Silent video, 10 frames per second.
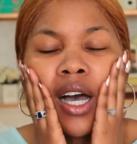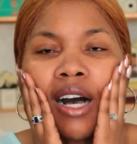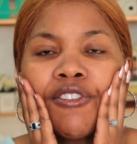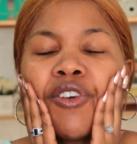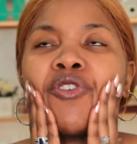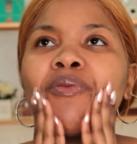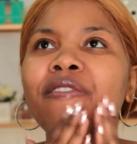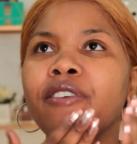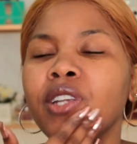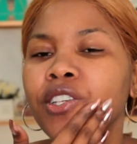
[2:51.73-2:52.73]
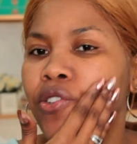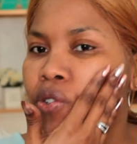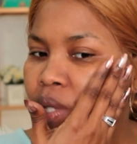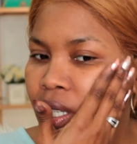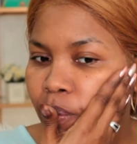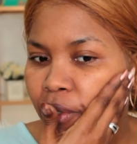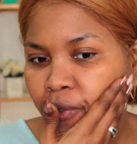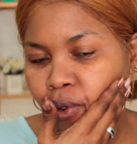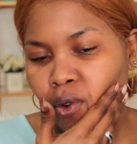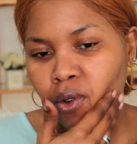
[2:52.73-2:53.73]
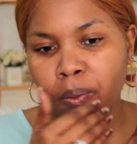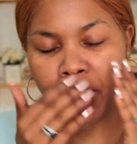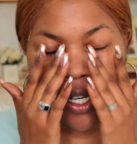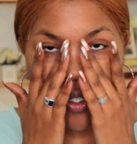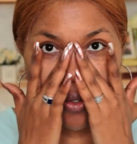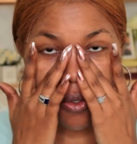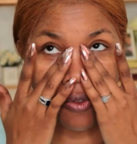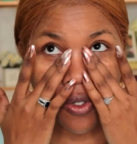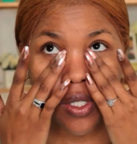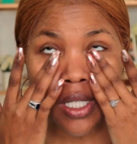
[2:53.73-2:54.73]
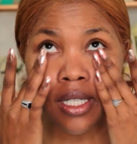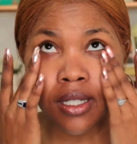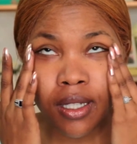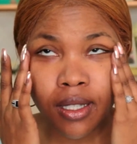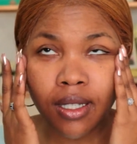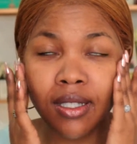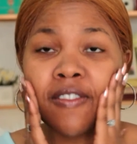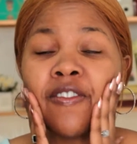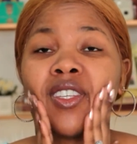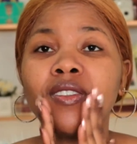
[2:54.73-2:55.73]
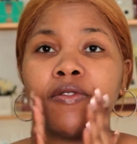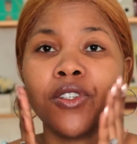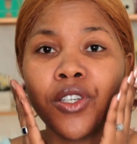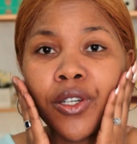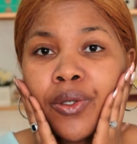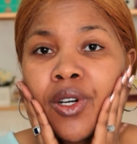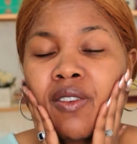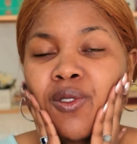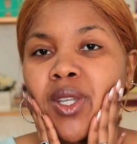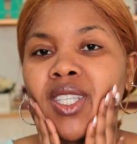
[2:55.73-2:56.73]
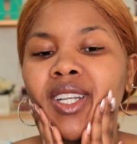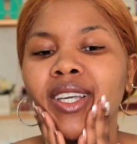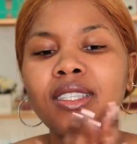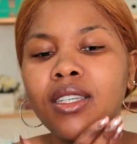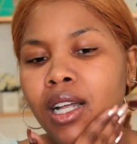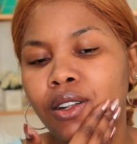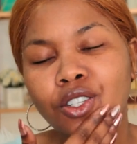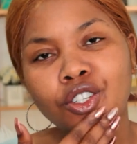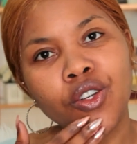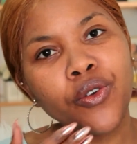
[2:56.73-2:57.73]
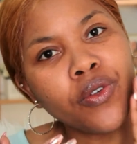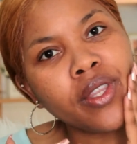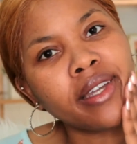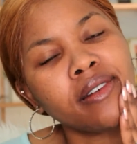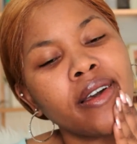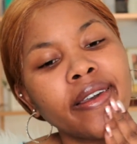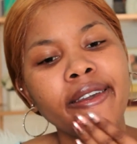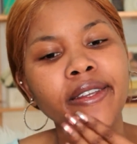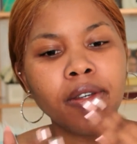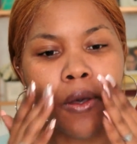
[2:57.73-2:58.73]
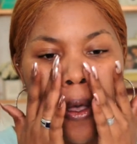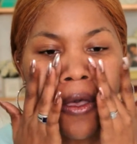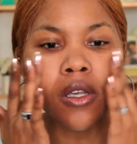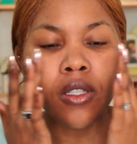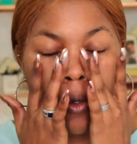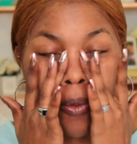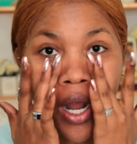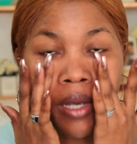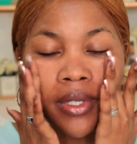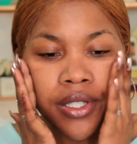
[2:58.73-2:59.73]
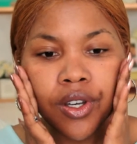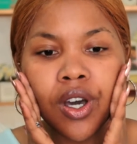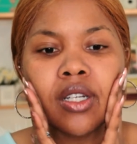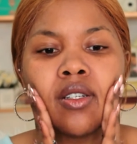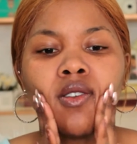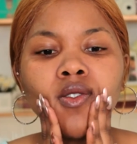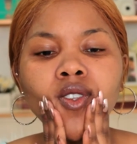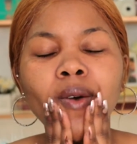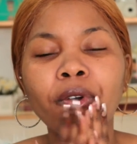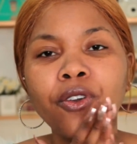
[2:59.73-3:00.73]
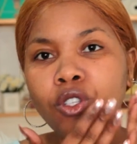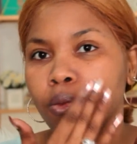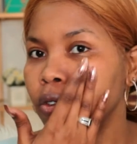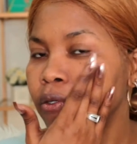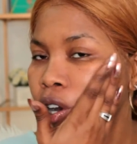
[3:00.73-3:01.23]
I've shown you my foundation routine before, but I just thought for today, since it's the first video of 2019, I'll just show you that again. So primer is on, so I'm going to move